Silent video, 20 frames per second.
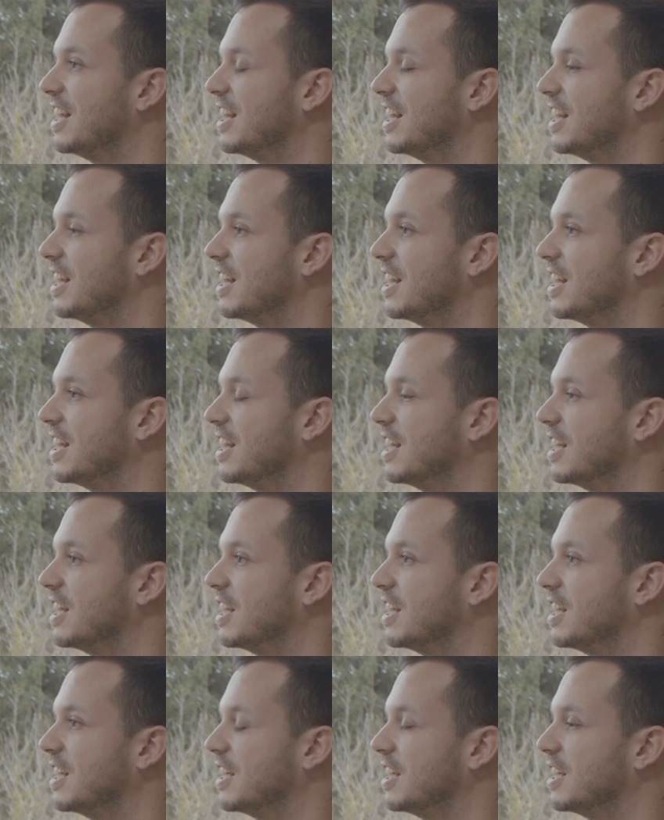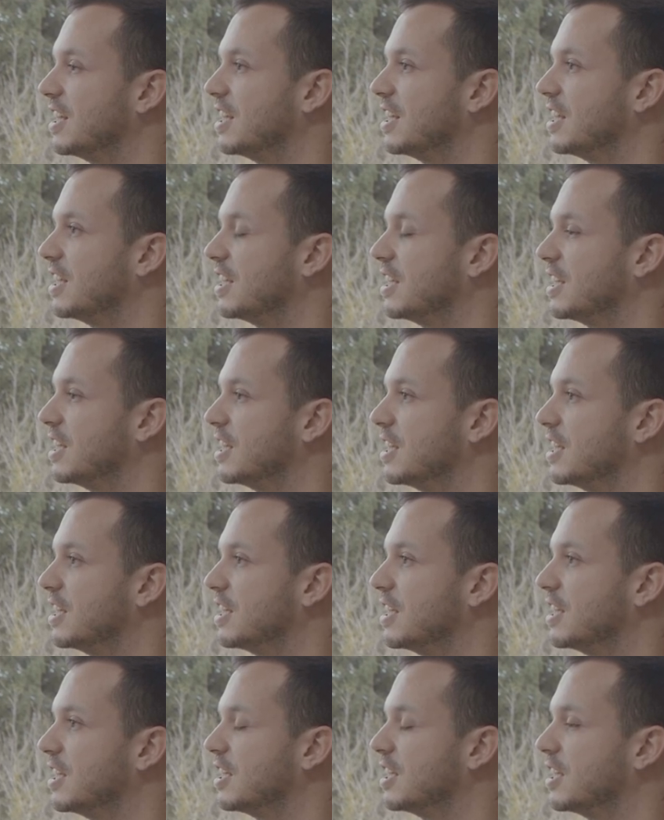
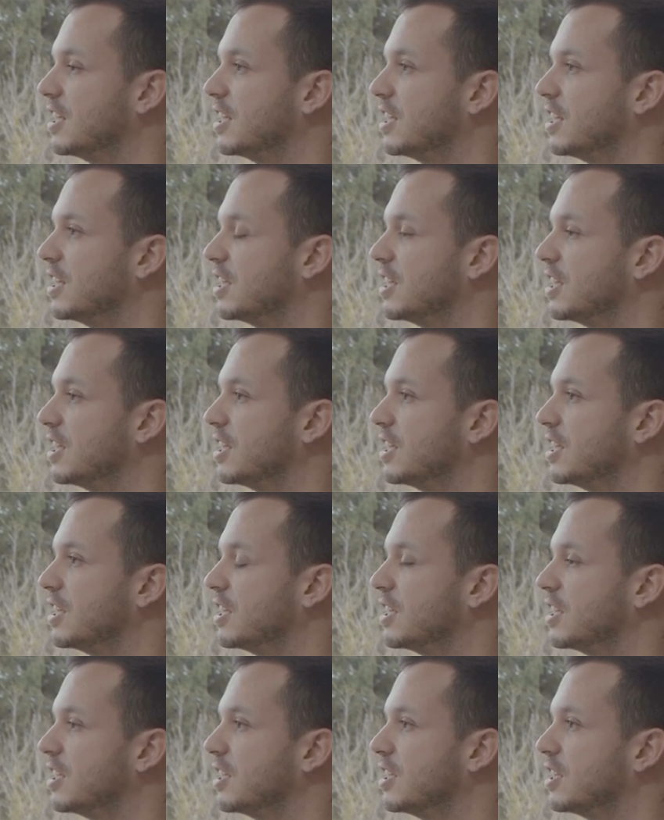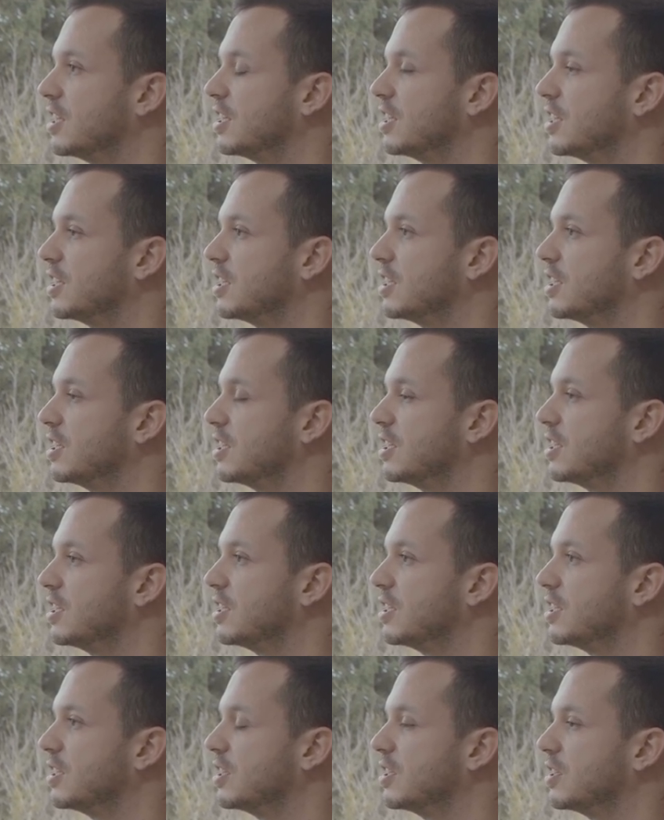
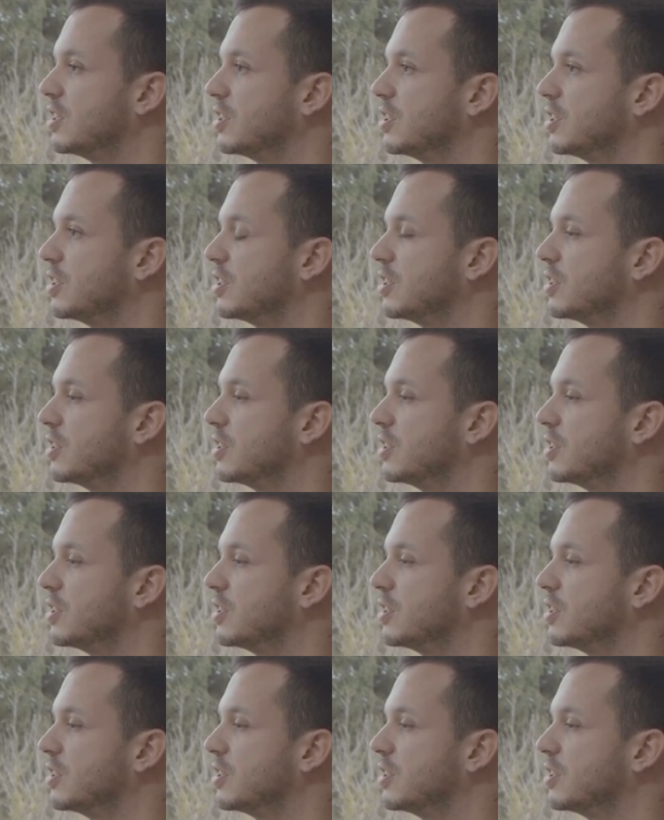[no speech]